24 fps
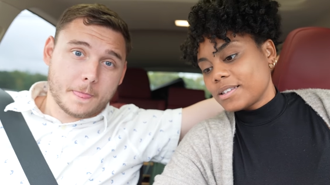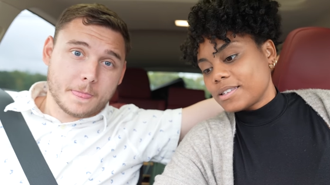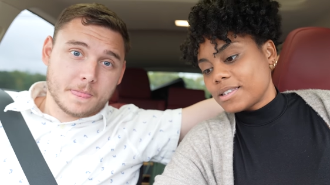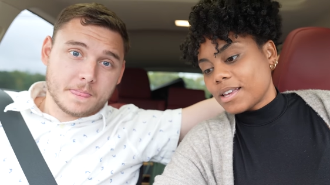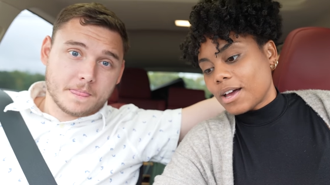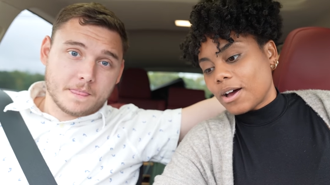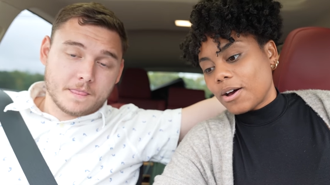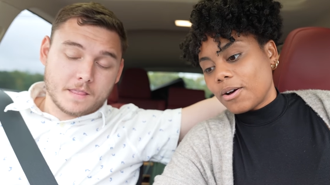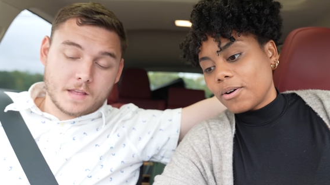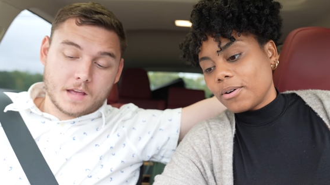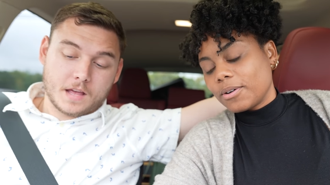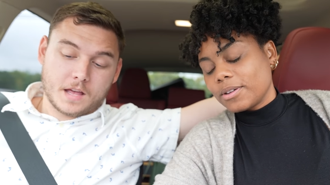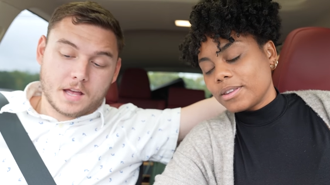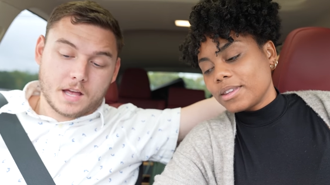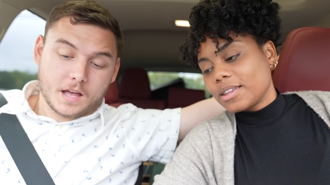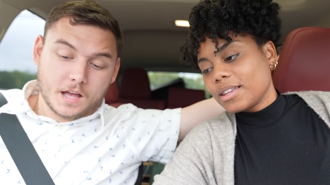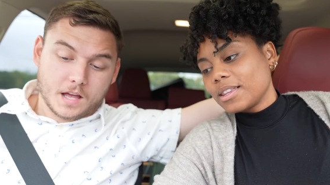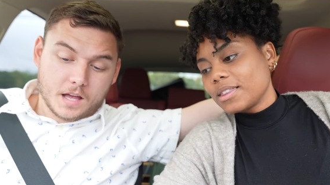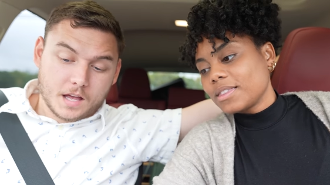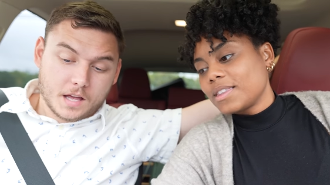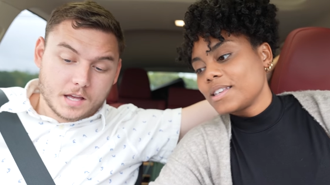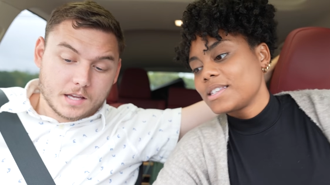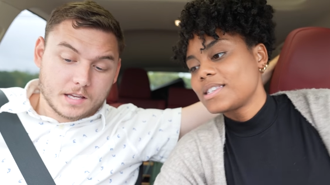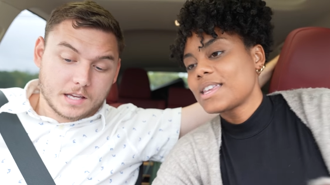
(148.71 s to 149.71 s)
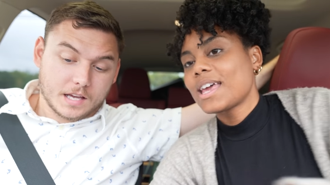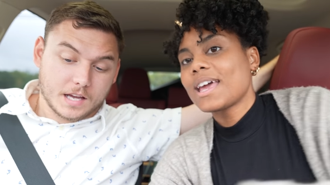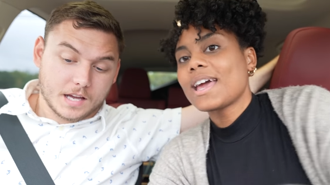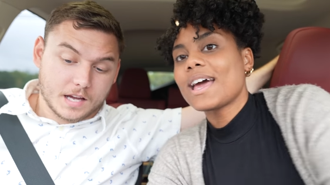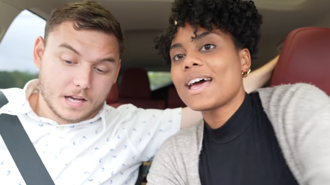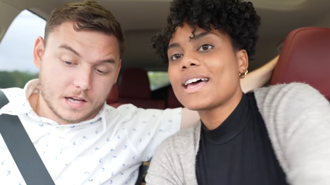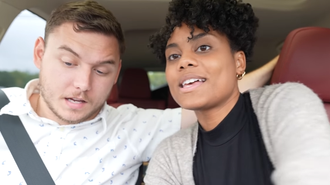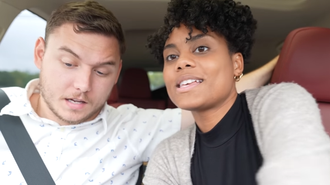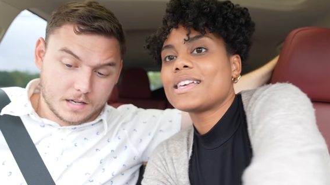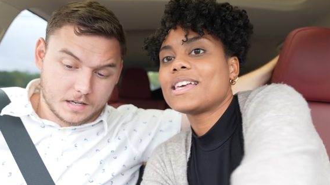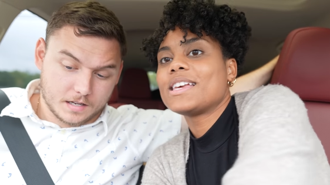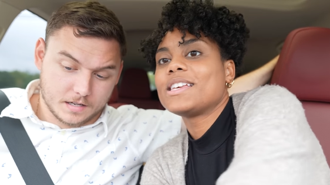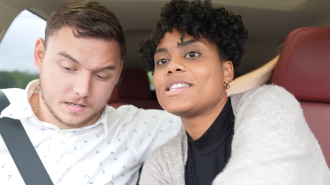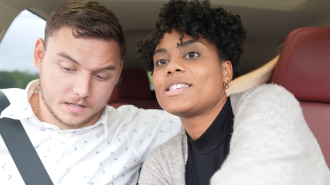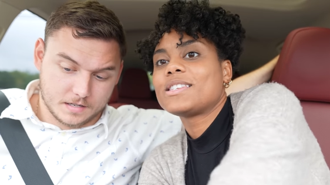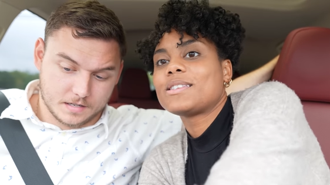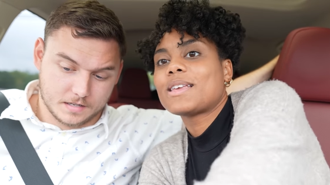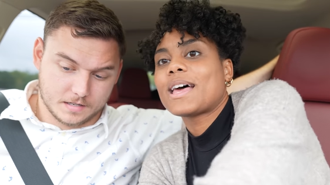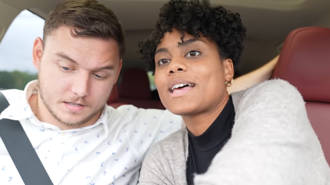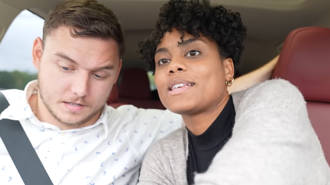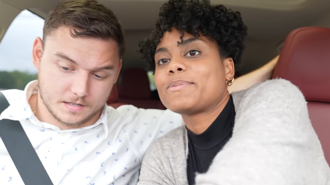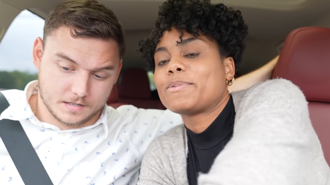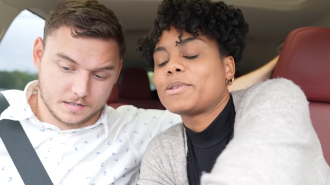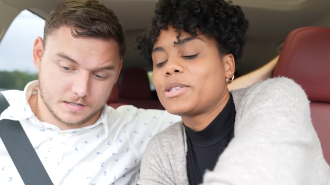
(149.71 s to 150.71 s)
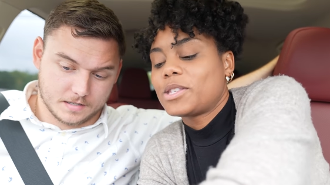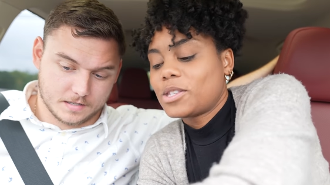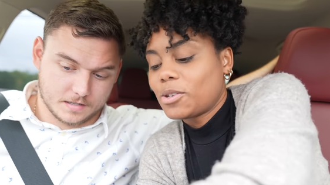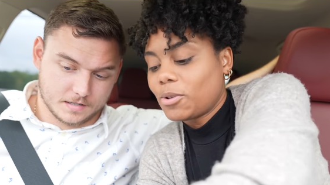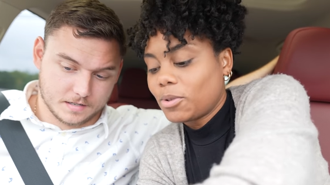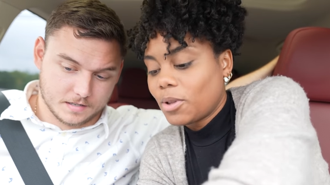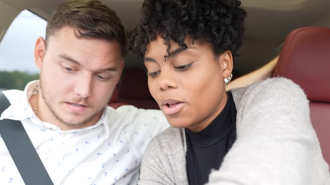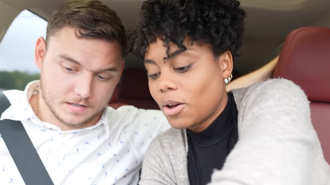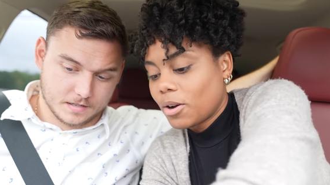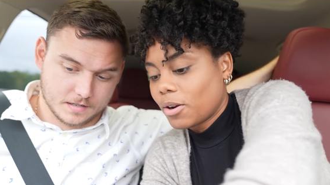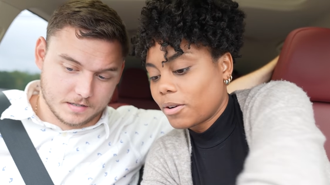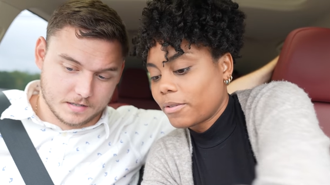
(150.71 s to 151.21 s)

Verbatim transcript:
Speaker 1: So this day yeah. ha is, has been so long